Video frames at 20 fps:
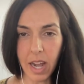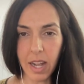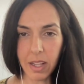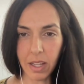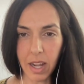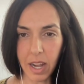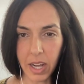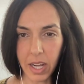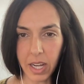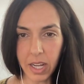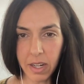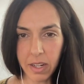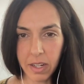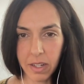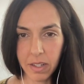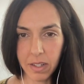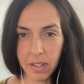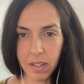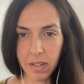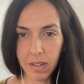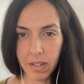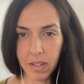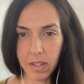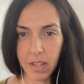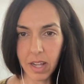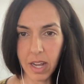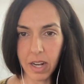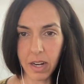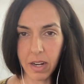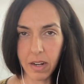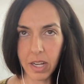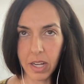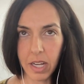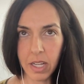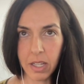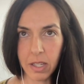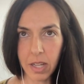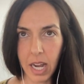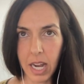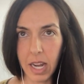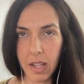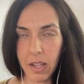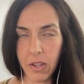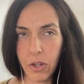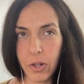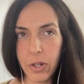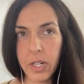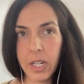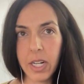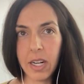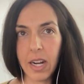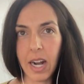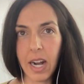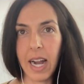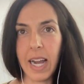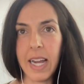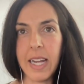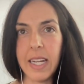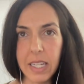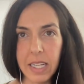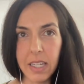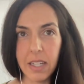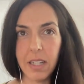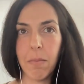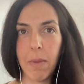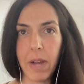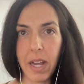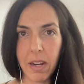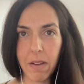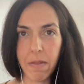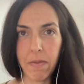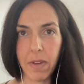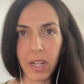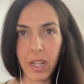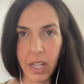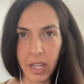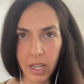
line is your ideal benefit,